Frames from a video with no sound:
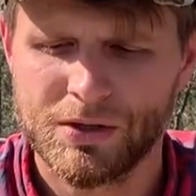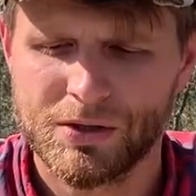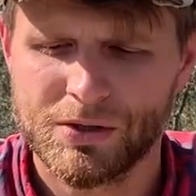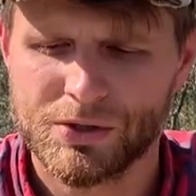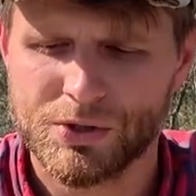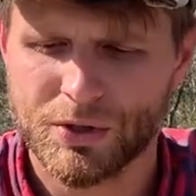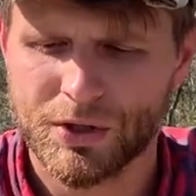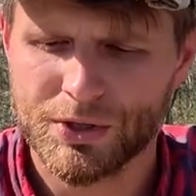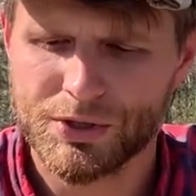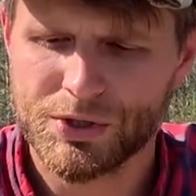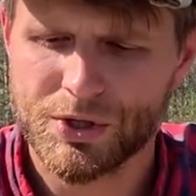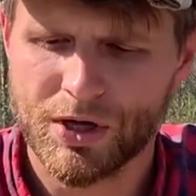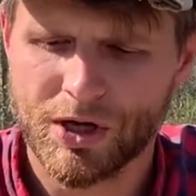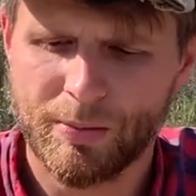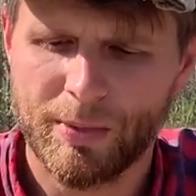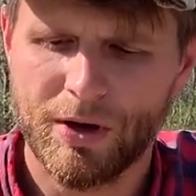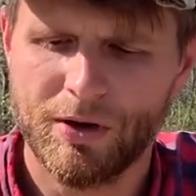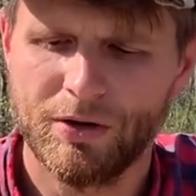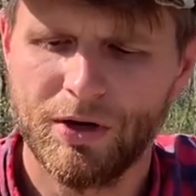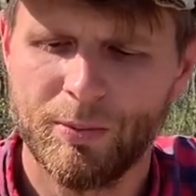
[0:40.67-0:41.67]
So let's talk
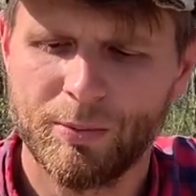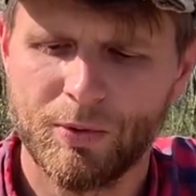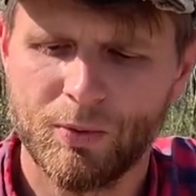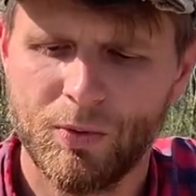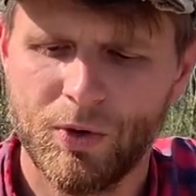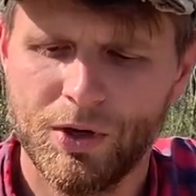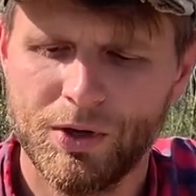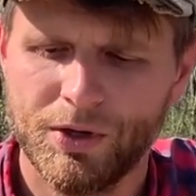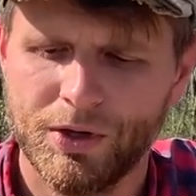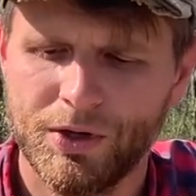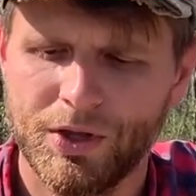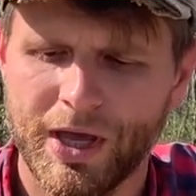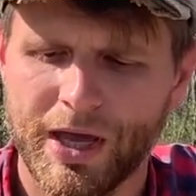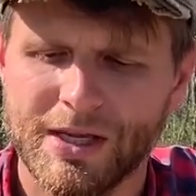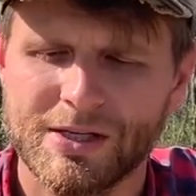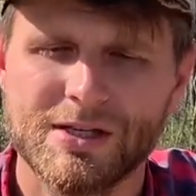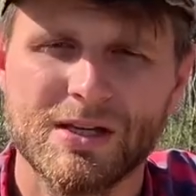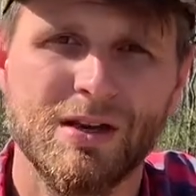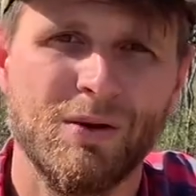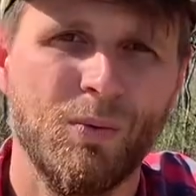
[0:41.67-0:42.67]
about number one, the
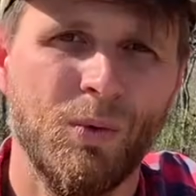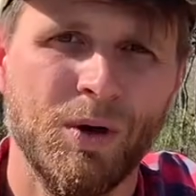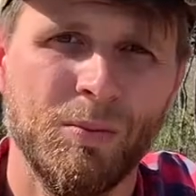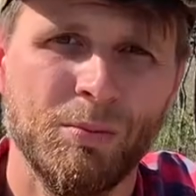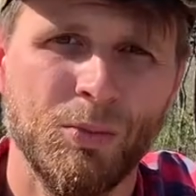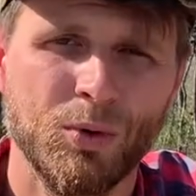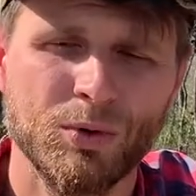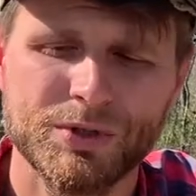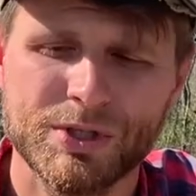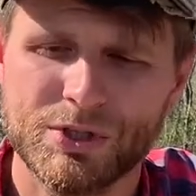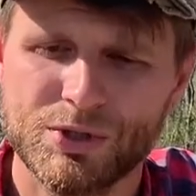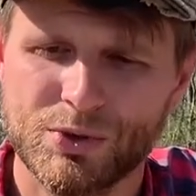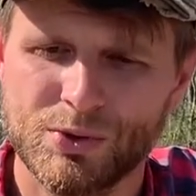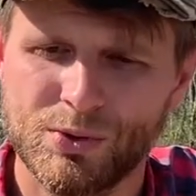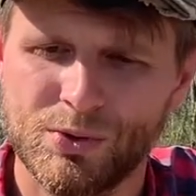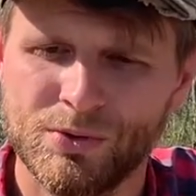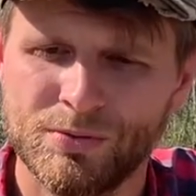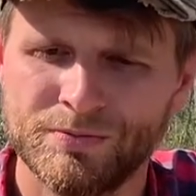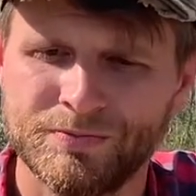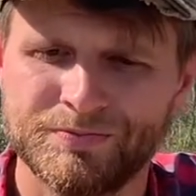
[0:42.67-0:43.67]
18-in-1
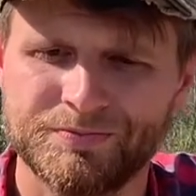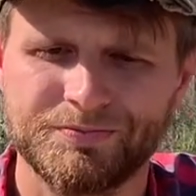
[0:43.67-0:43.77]
multi-tool.